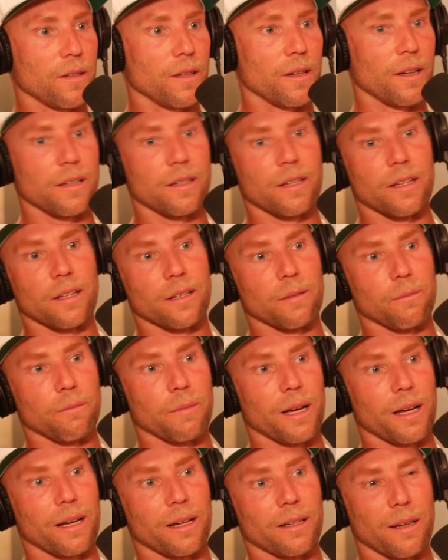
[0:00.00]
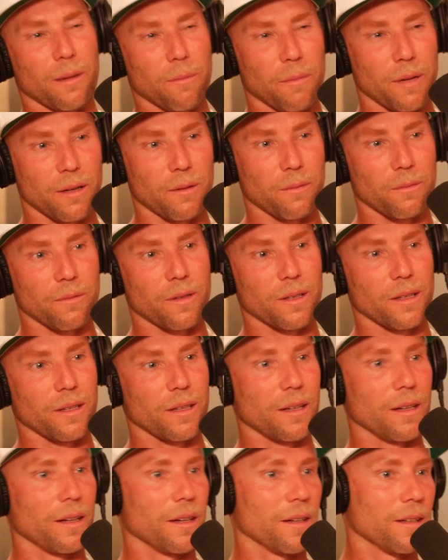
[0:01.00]
then I take it back, I make them
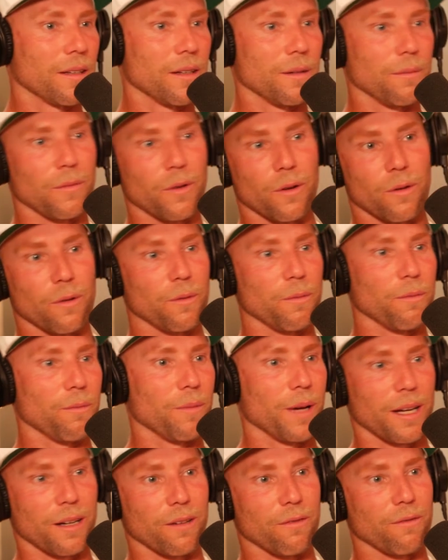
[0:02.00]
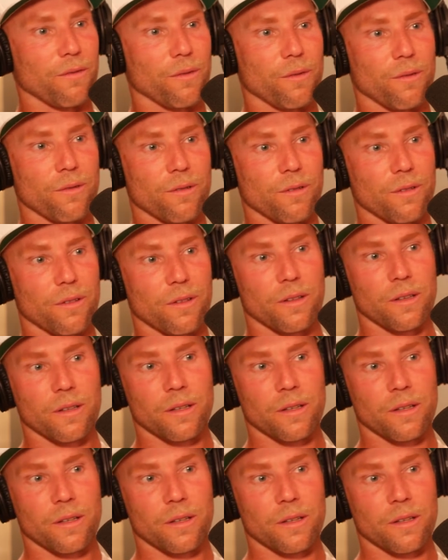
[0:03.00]
think, I keep going back and forth.